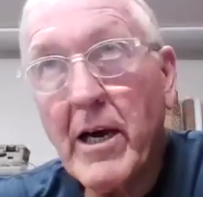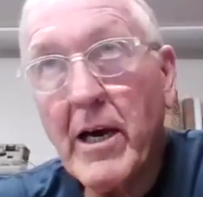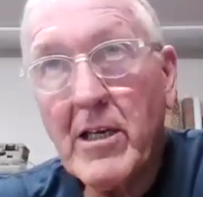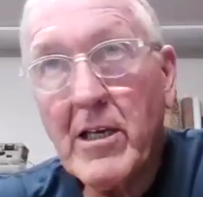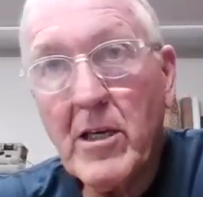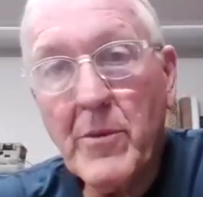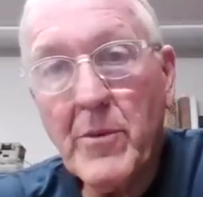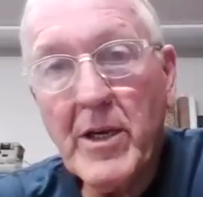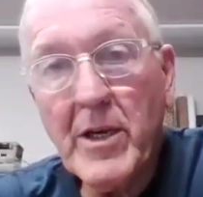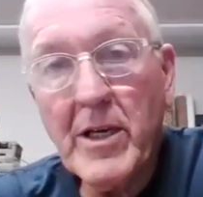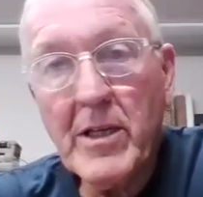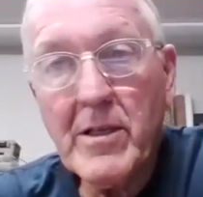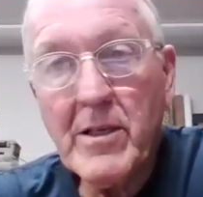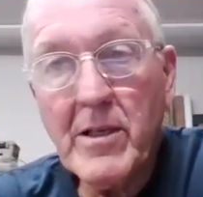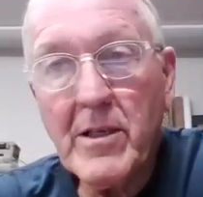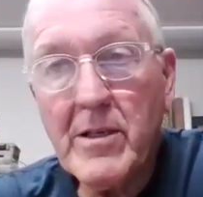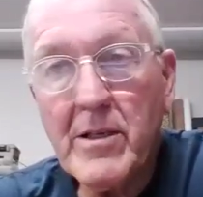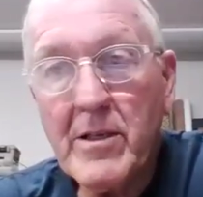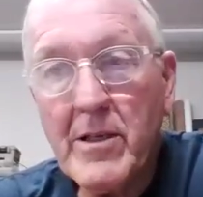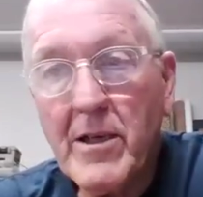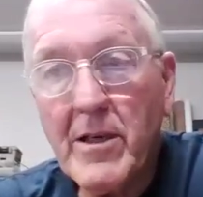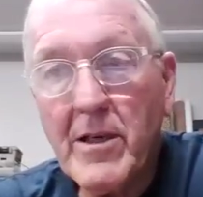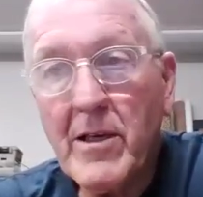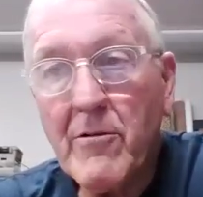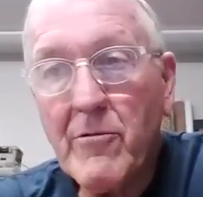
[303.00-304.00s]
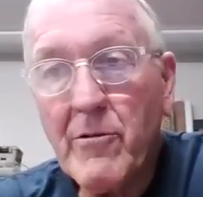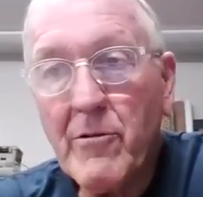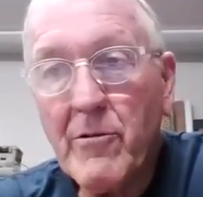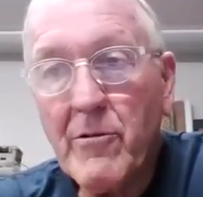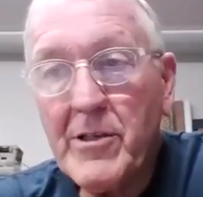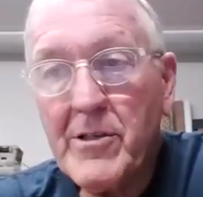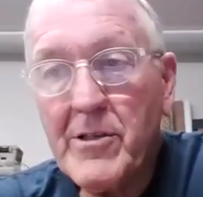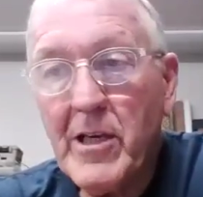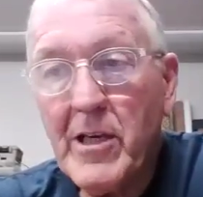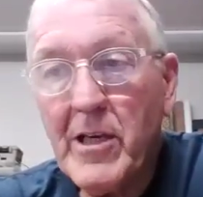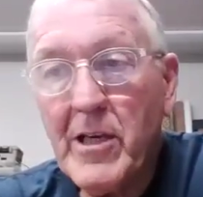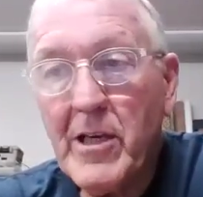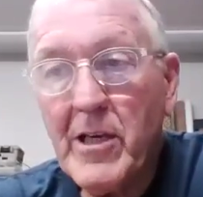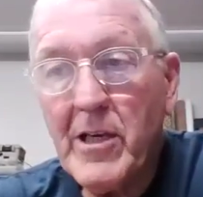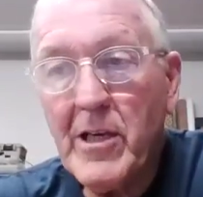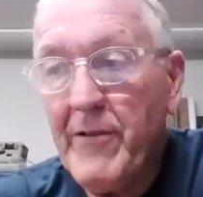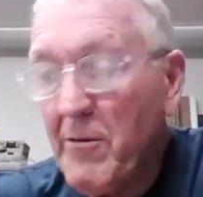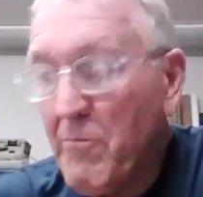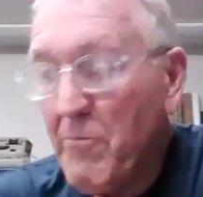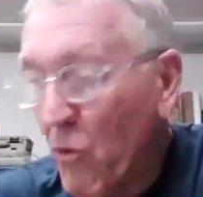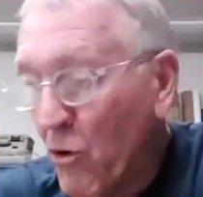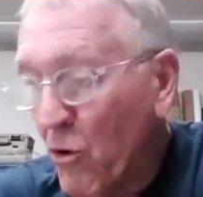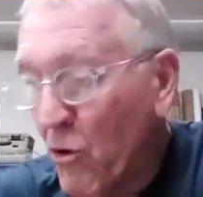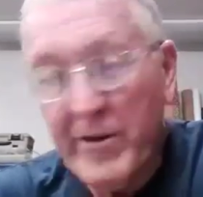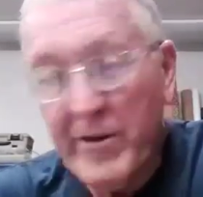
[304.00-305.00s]
document that they're
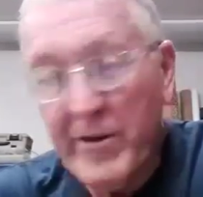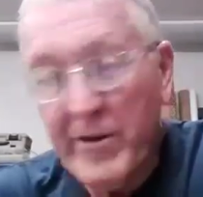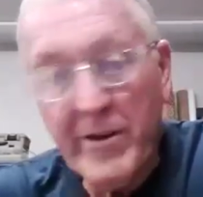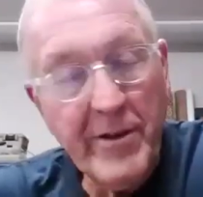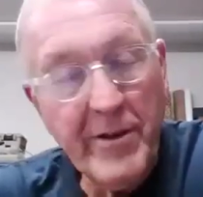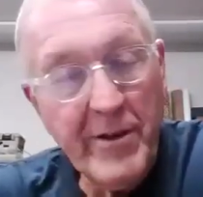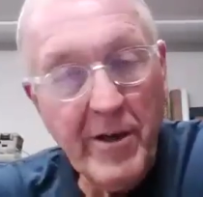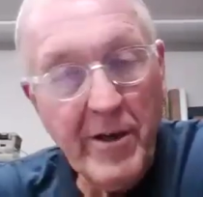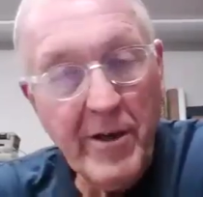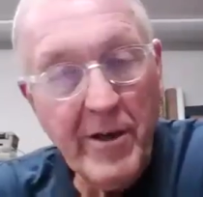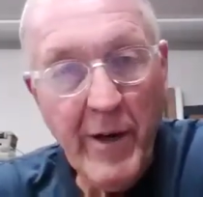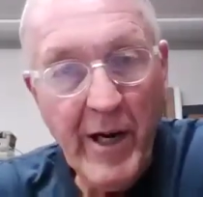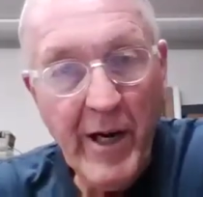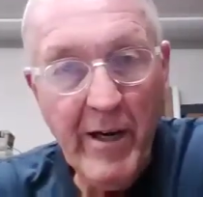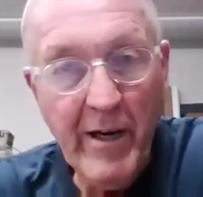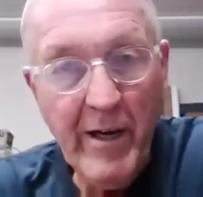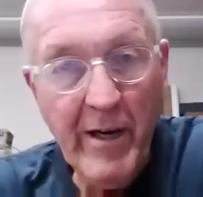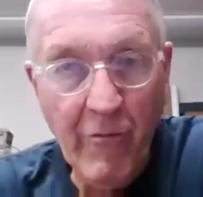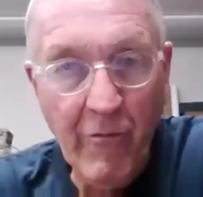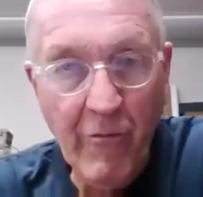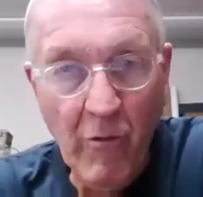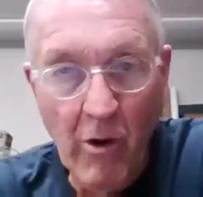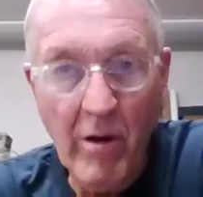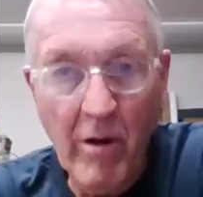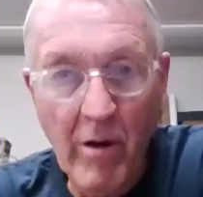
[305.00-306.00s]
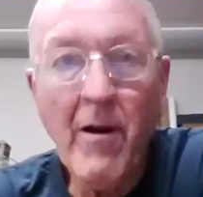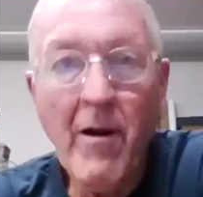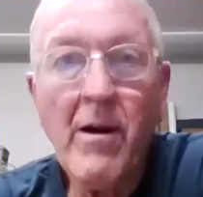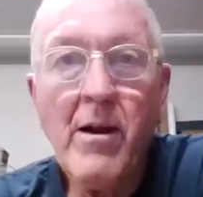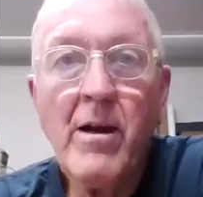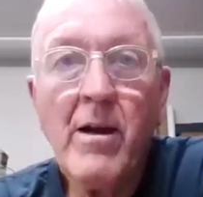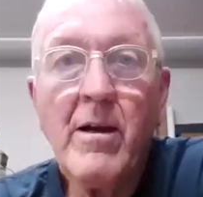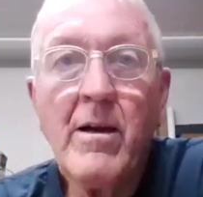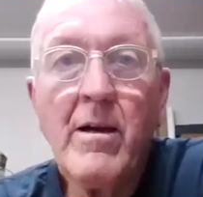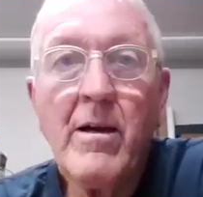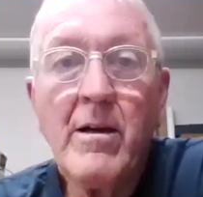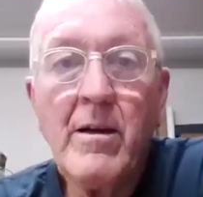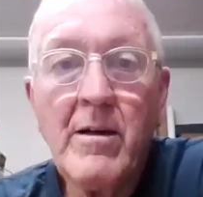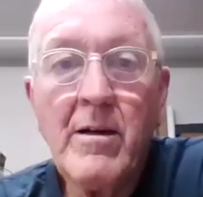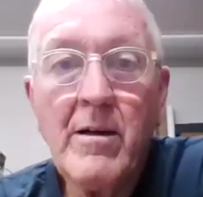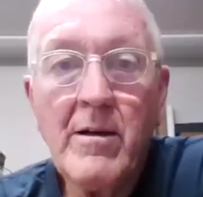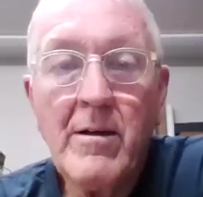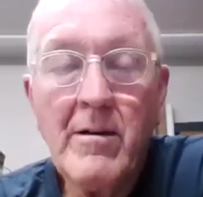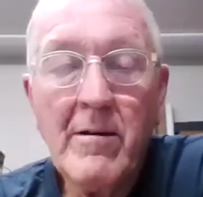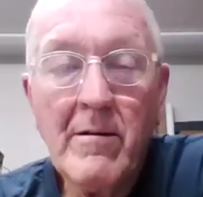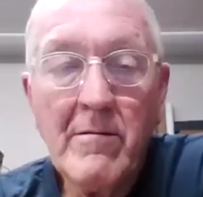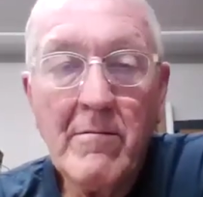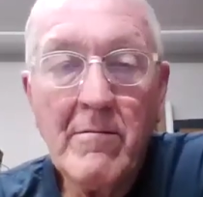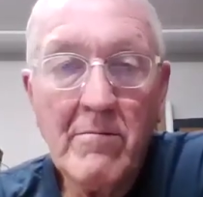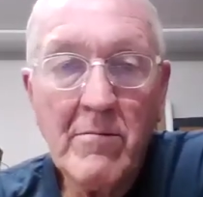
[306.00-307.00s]
receiving more than they're paying for.
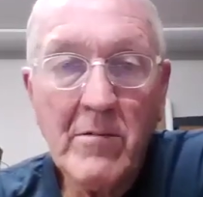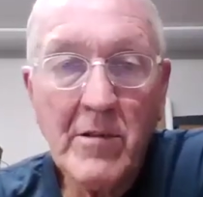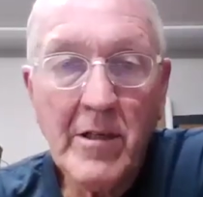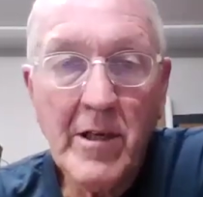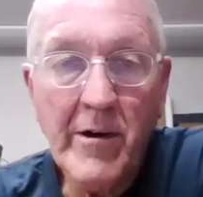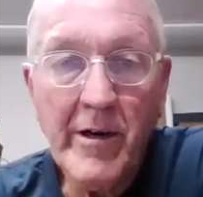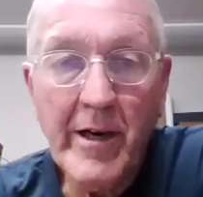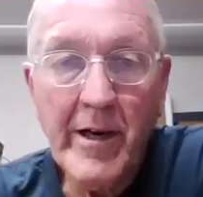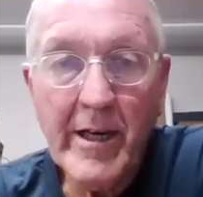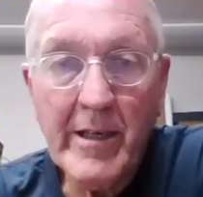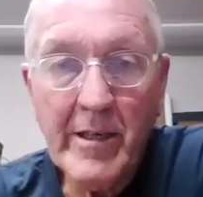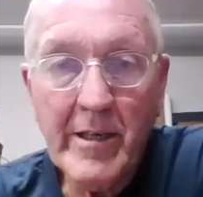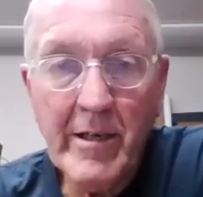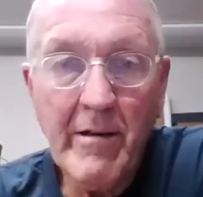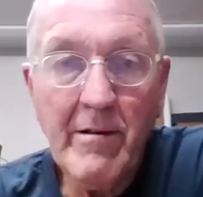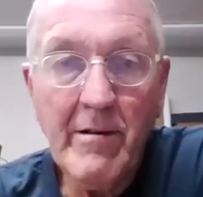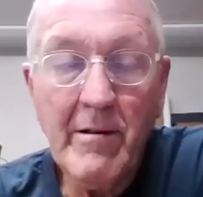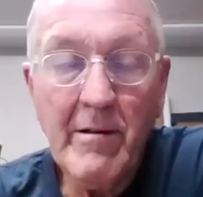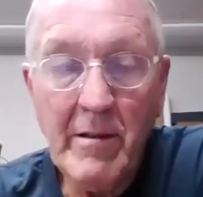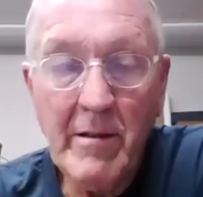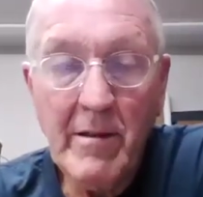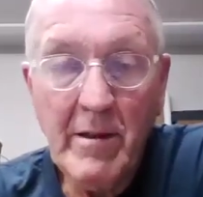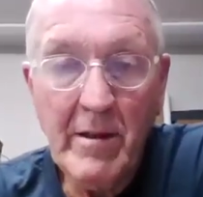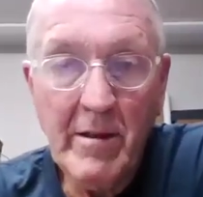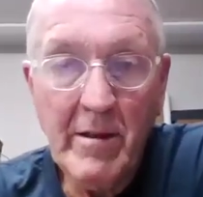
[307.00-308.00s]
Correct?